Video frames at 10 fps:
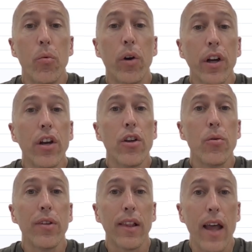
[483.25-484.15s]
we're going to
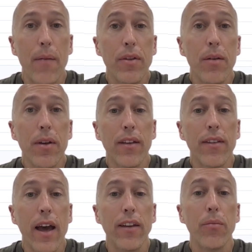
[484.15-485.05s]
use Lambda because
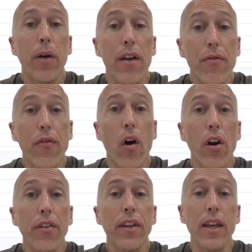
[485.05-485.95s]
that is by
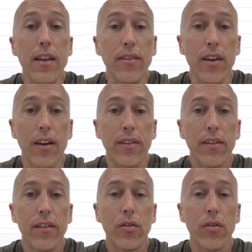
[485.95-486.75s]
far the easiest.